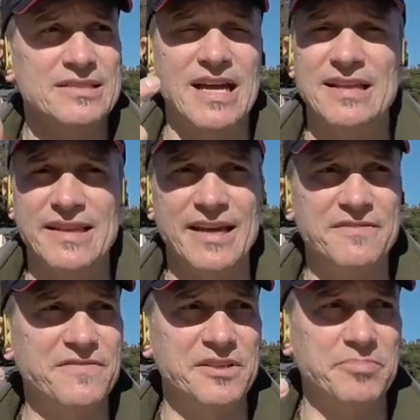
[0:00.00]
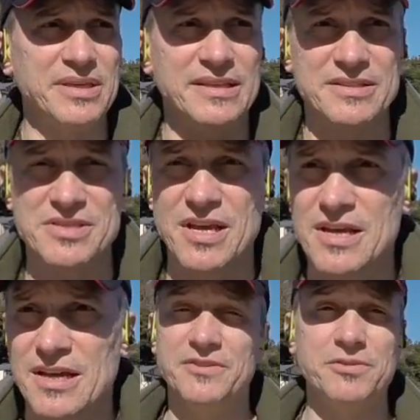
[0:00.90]
Thailand, Philippines.
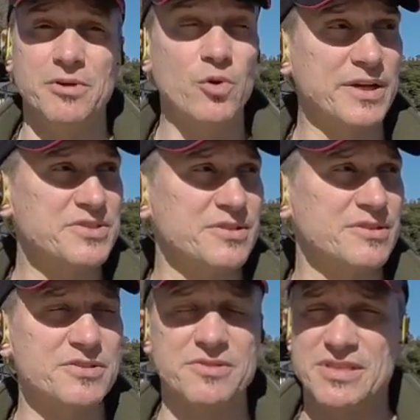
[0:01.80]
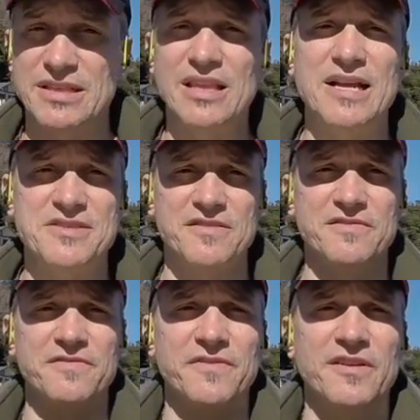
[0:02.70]
If you do a quick search, you'll see lots
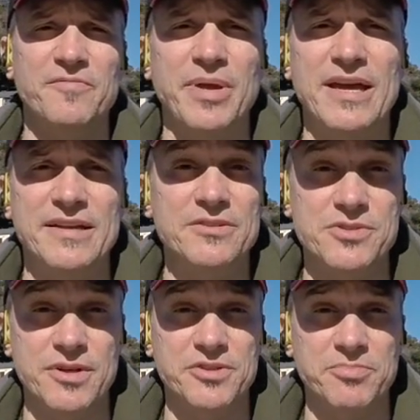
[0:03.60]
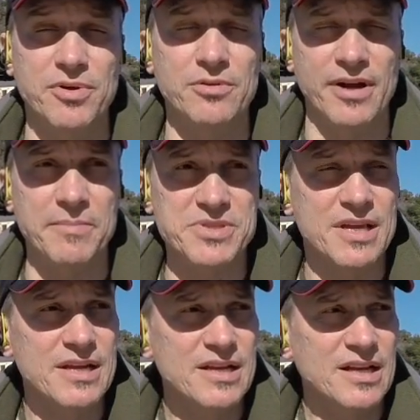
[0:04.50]
of PADI instructor programs.
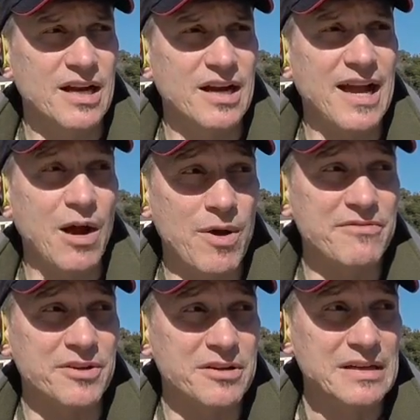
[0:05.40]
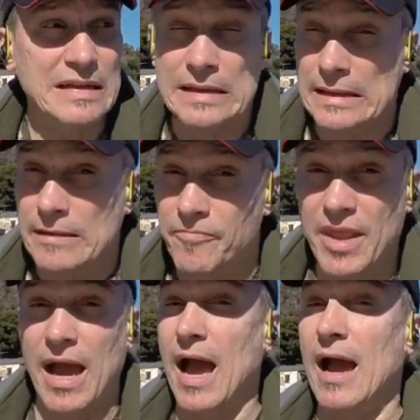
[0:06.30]
However,
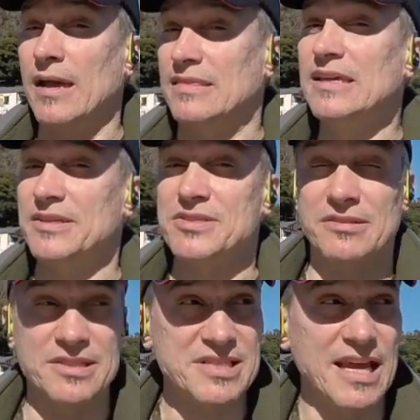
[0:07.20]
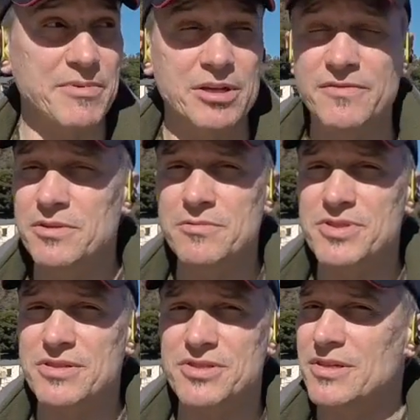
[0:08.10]
I think it's still the same. You know, if you do a
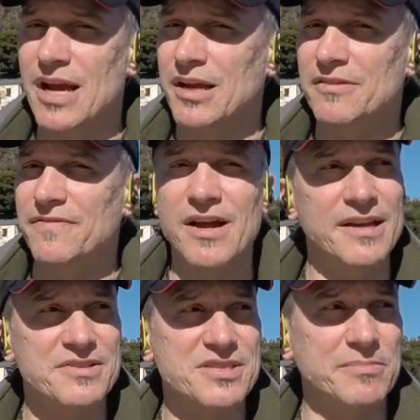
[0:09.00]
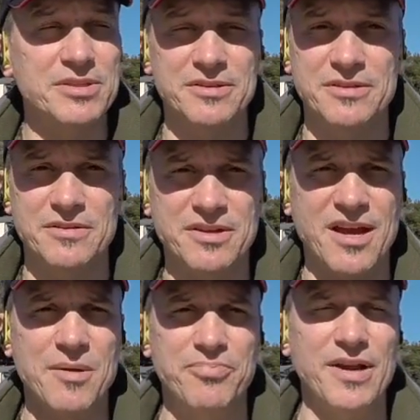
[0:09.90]
search, you're not going to find similar
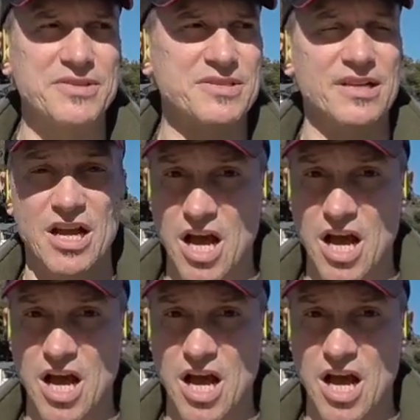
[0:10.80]
compressed,